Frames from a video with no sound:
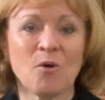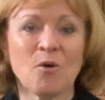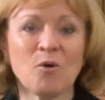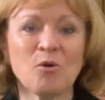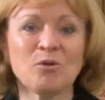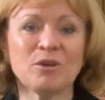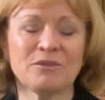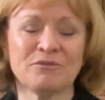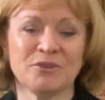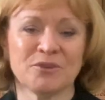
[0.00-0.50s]

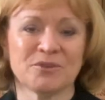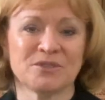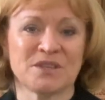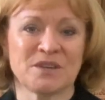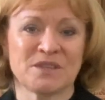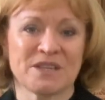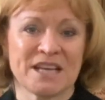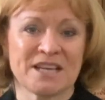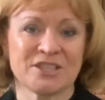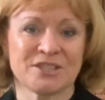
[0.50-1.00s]
All of your
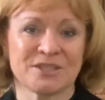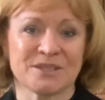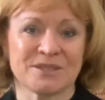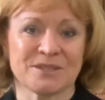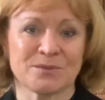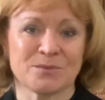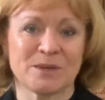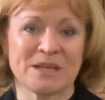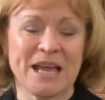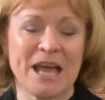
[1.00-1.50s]

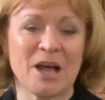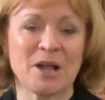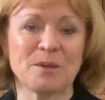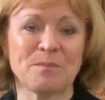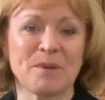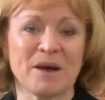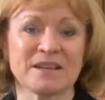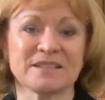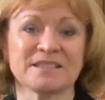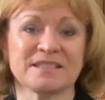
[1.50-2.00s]
donations will help
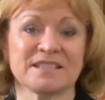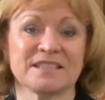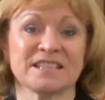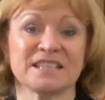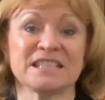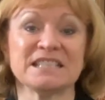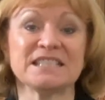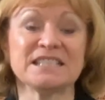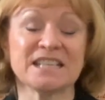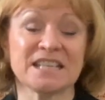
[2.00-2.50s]
us to
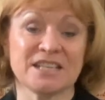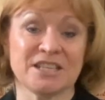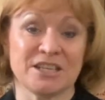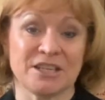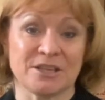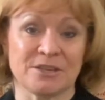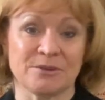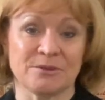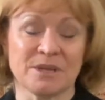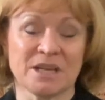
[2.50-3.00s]

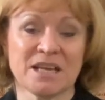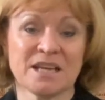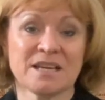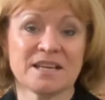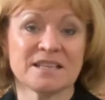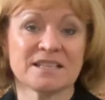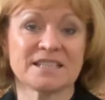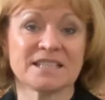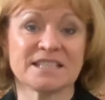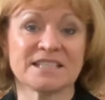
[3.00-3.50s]
continue
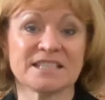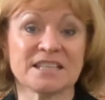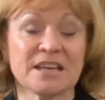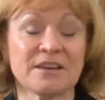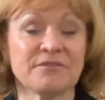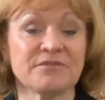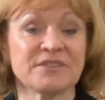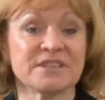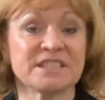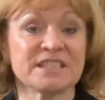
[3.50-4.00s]
to
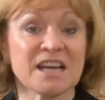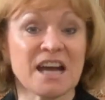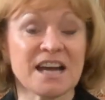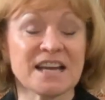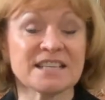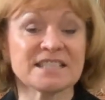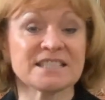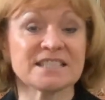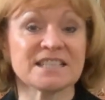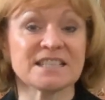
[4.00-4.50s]
serve the
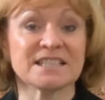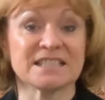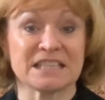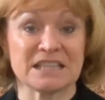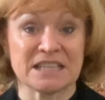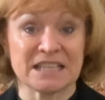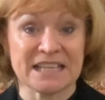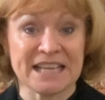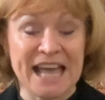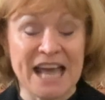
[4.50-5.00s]
diocese
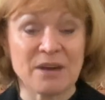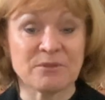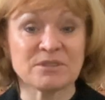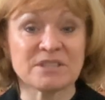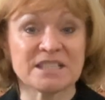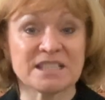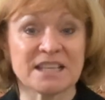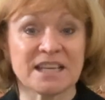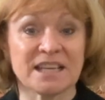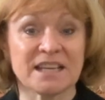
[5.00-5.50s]
and the
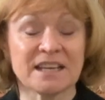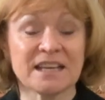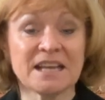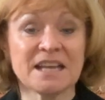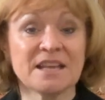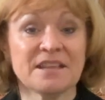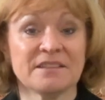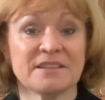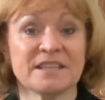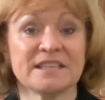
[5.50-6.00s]
county,
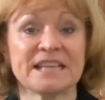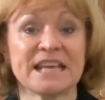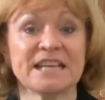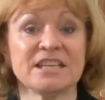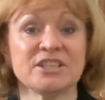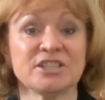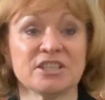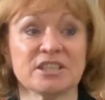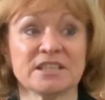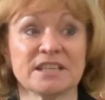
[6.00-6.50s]
the
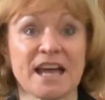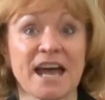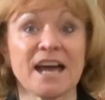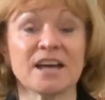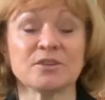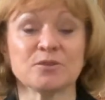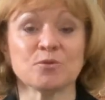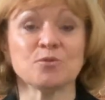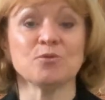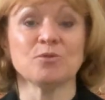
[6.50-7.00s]
nation,
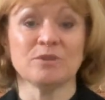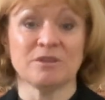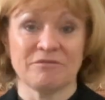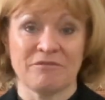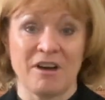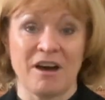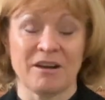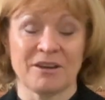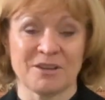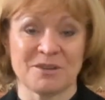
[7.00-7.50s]
and all of
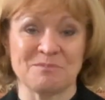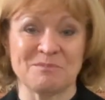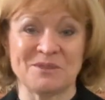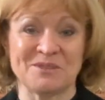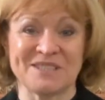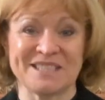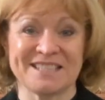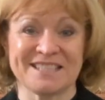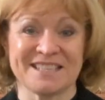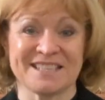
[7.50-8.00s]
our
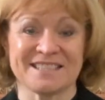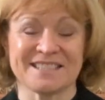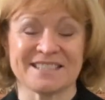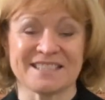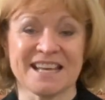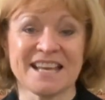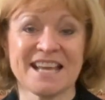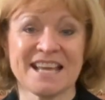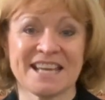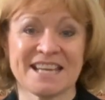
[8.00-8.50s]
communities
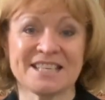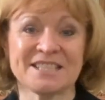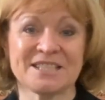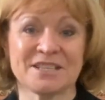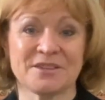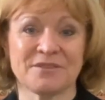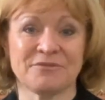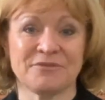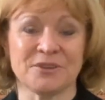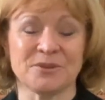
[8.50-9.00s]

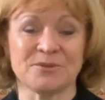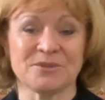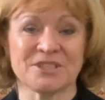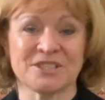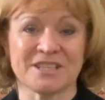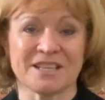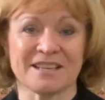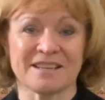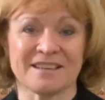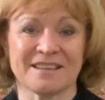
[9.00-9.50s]
into the
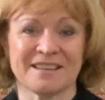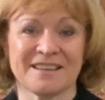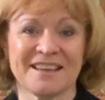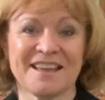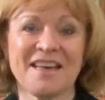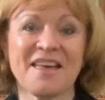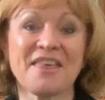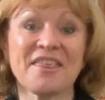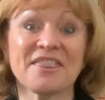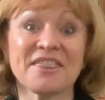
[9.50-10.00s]
future.
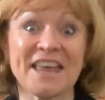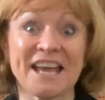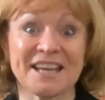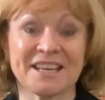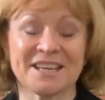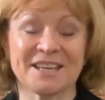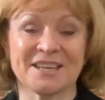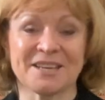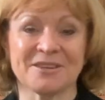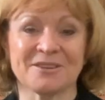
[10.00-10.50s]

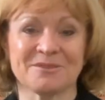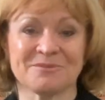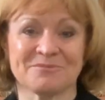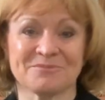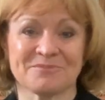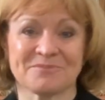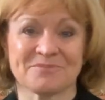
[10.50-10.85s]
Thank you.